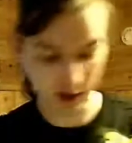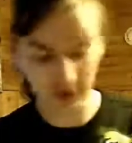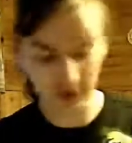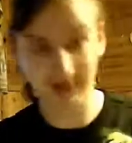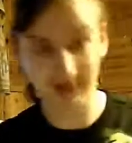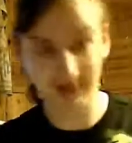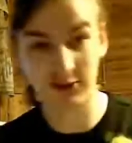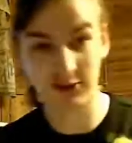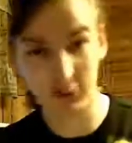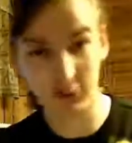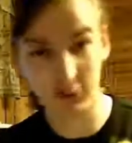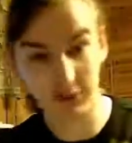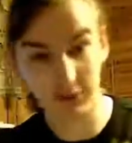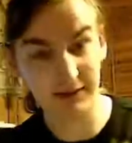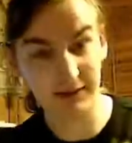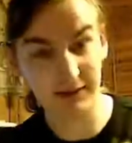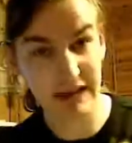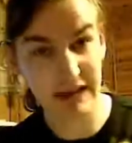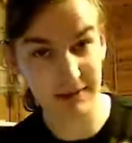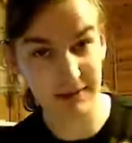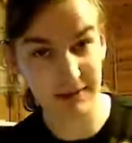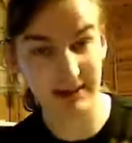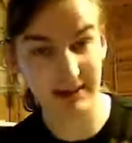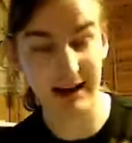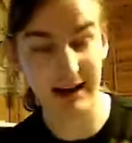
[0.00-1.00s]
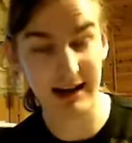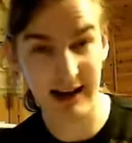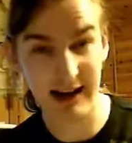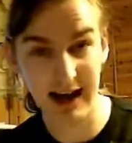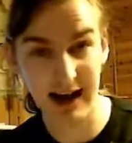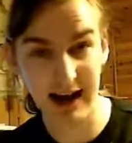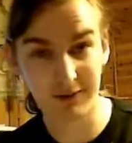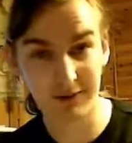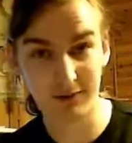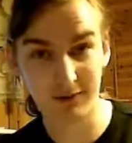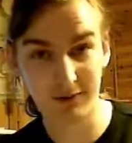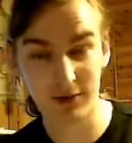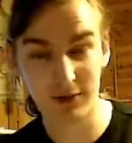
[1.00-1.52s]
is the sort of games that I
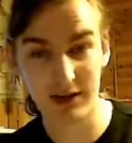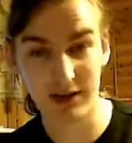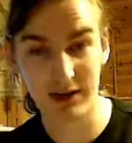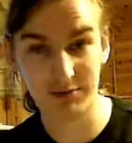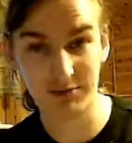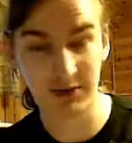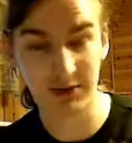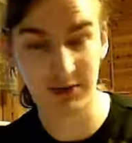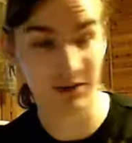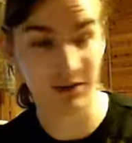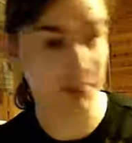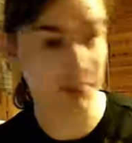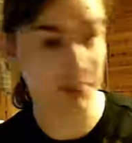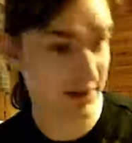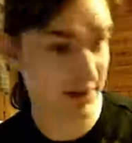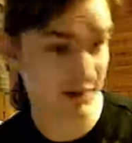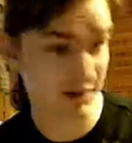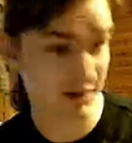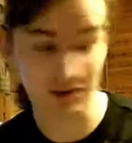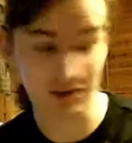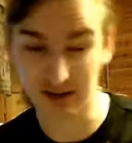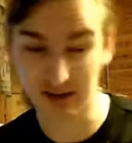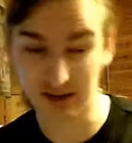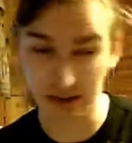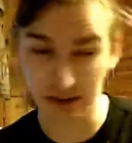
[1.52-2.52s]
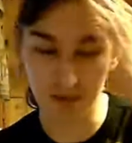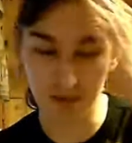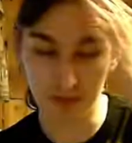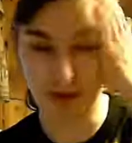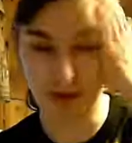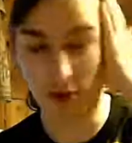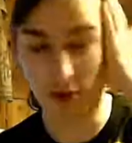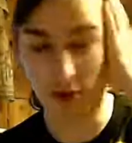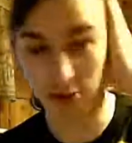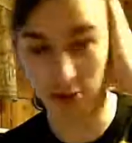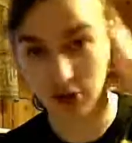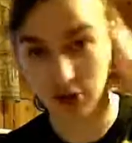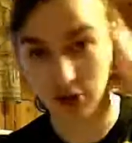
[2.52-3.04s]
have for the Xbox. I mentioned some of
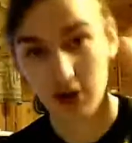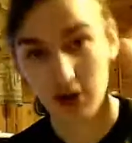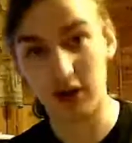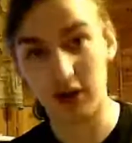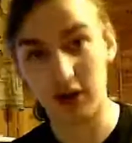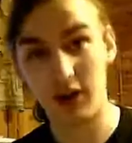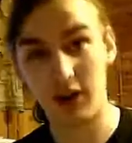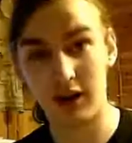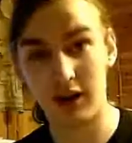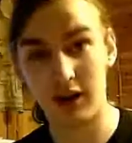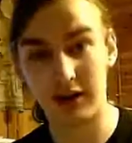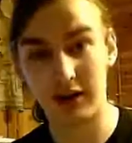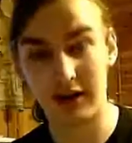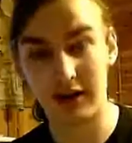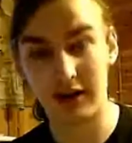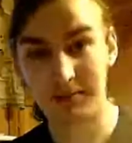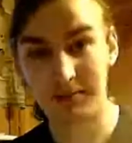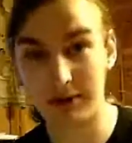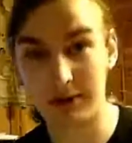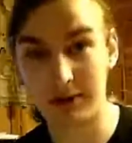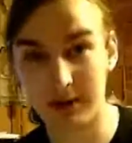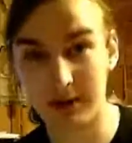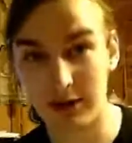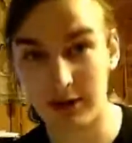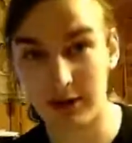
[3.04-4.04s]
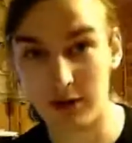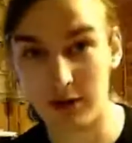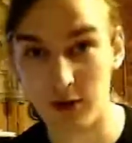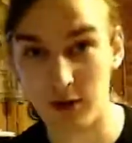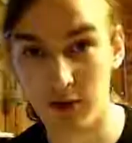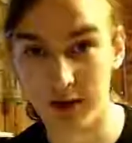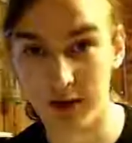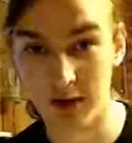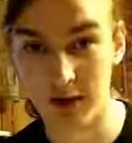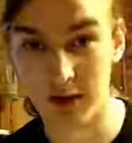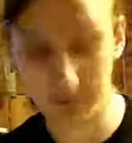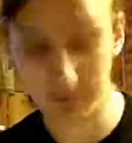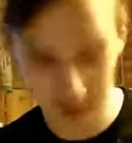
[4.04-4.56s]
those that I've been
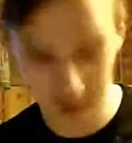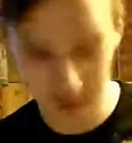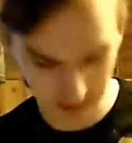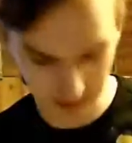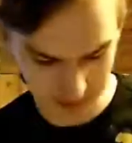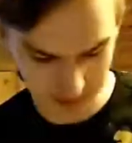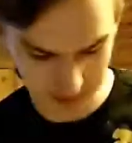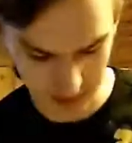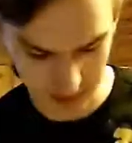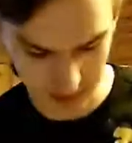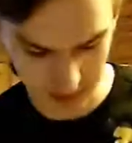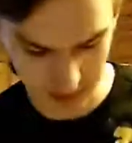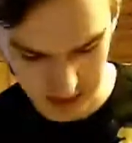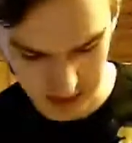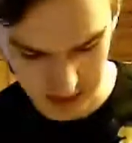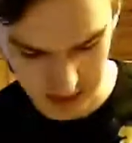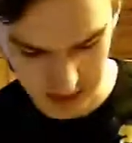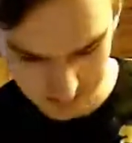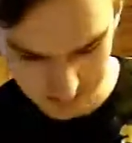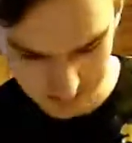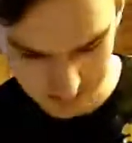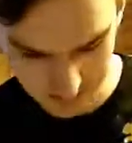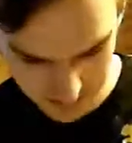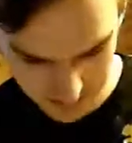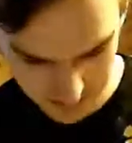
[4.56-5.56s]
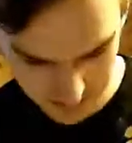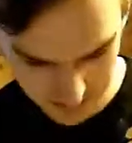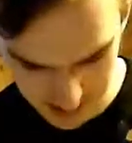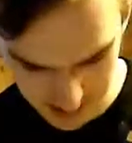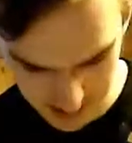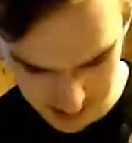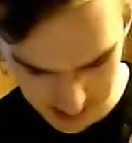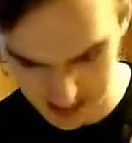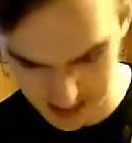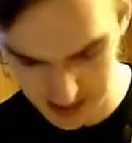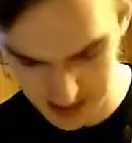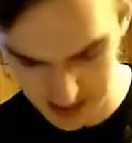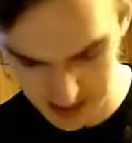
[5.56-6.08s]
downloading off the Xbox Live.
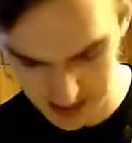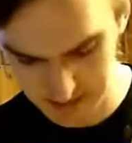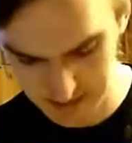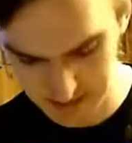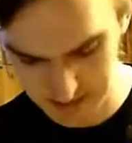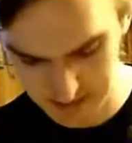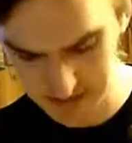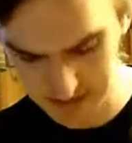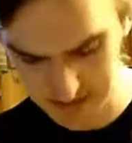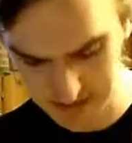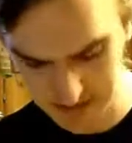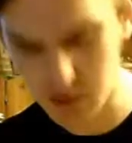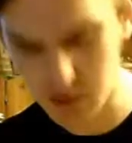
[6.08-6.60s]
This